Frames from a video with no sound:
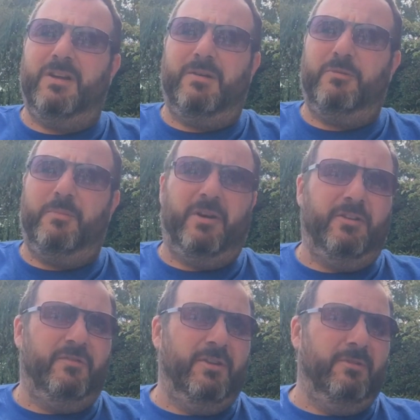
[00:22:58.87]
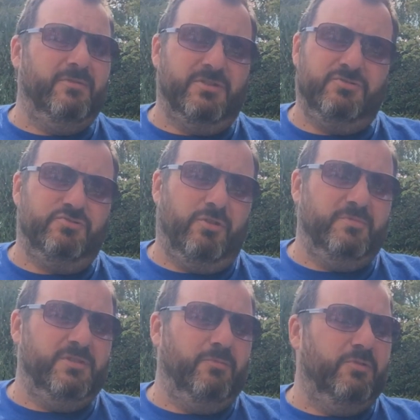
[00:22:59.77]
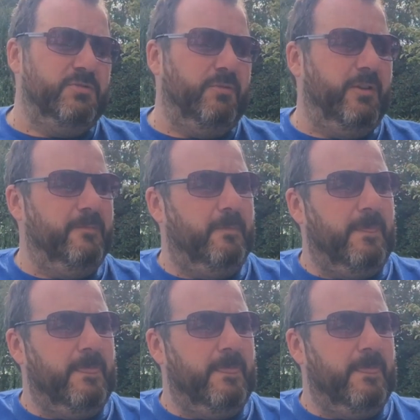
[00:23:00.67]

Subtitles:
I'm not buying off you, so I just dropped it, walked away.